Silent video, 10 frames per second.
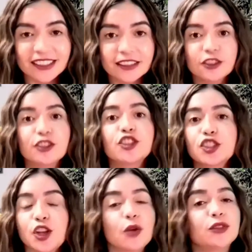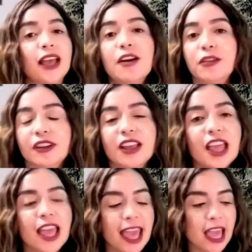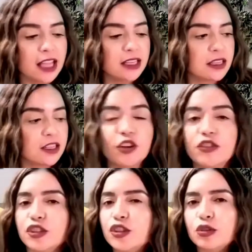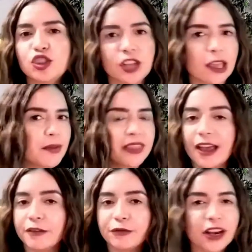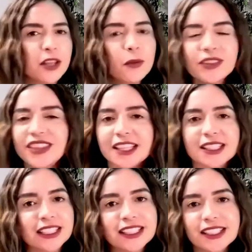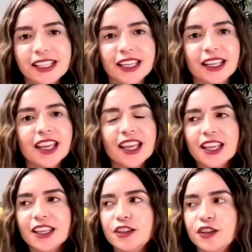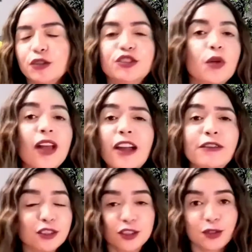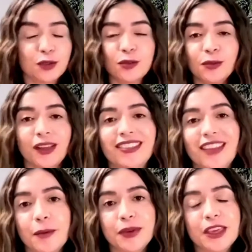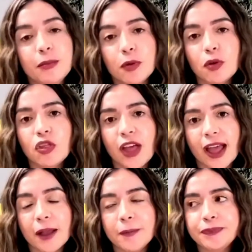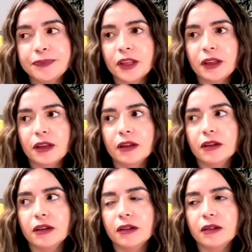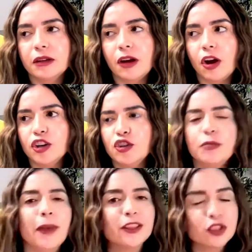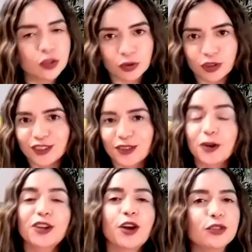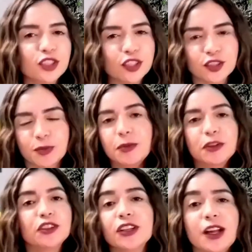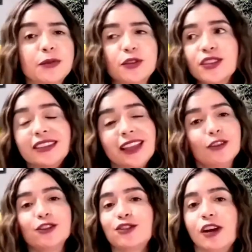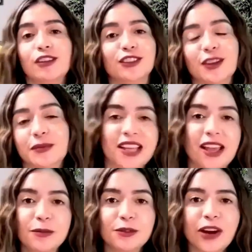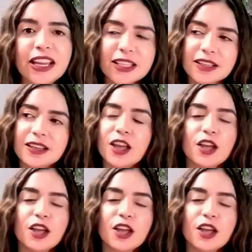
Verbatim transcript: to slow down and you know there's no shame in that for anyone that's listening you know don't ever assume that people that are your mentors or coaches or people you look up to that they don't struggle sometimes right and